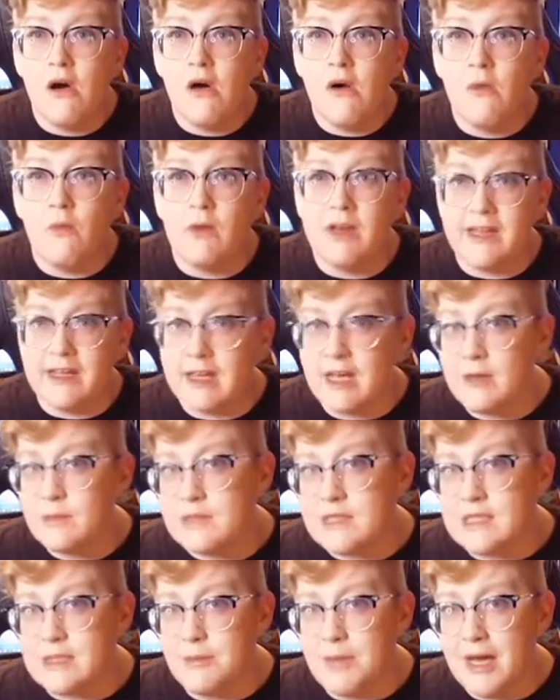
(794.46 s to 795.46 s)
When it
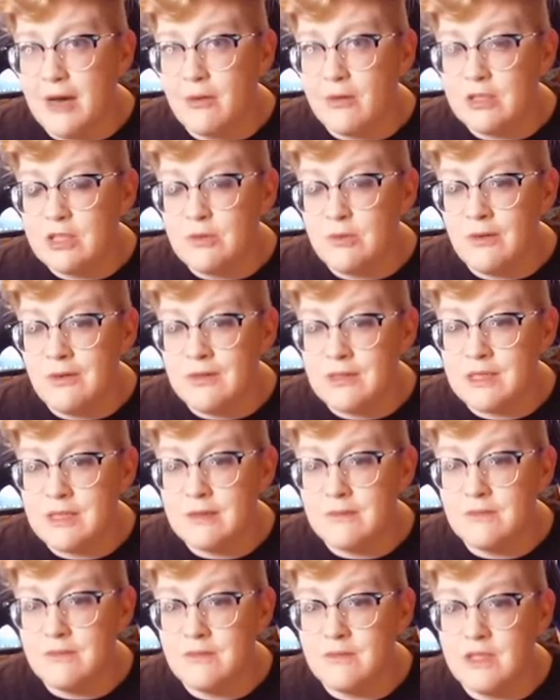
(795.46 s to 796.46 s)
comes to power
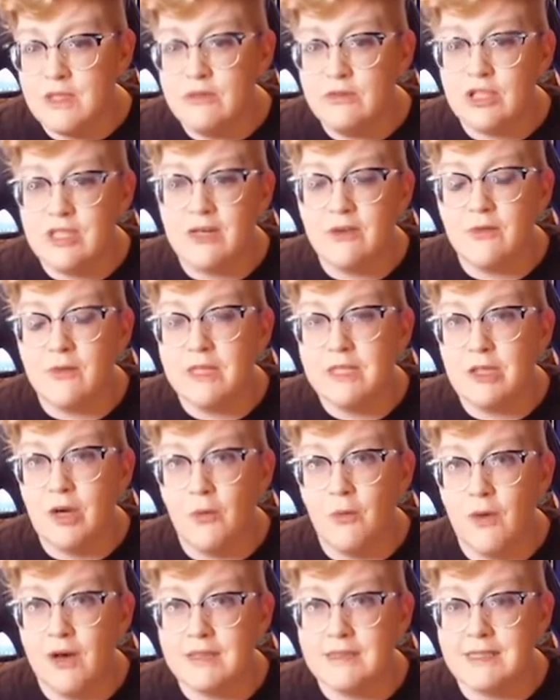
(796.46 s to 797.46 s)
tools, you generally don't
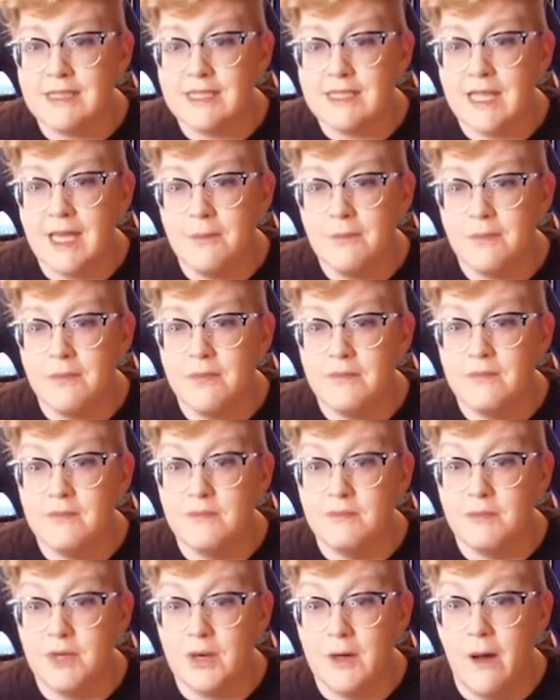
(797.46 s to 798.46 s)
want to skimp
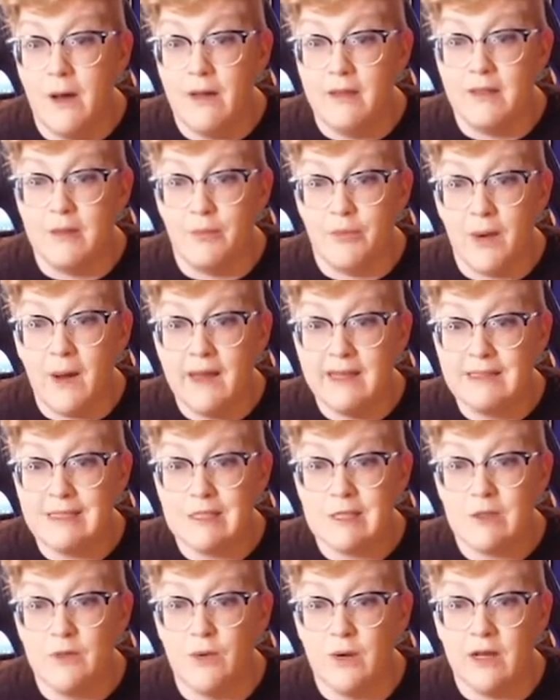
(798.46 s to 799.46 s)
on the
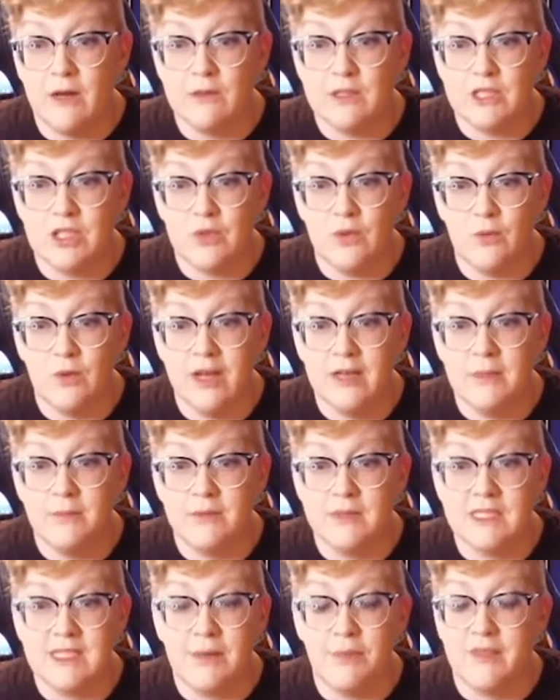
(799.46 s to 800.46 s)
price, or else you'll wind up
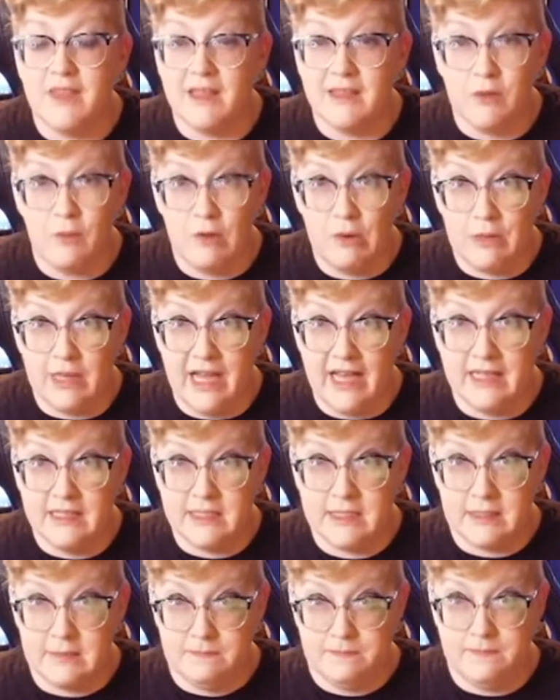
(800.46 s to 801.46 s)
with something that won't
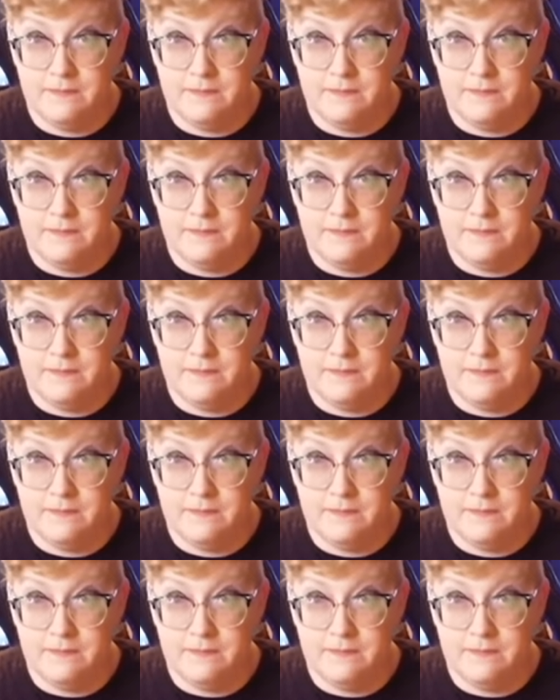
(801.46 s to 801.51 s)
last.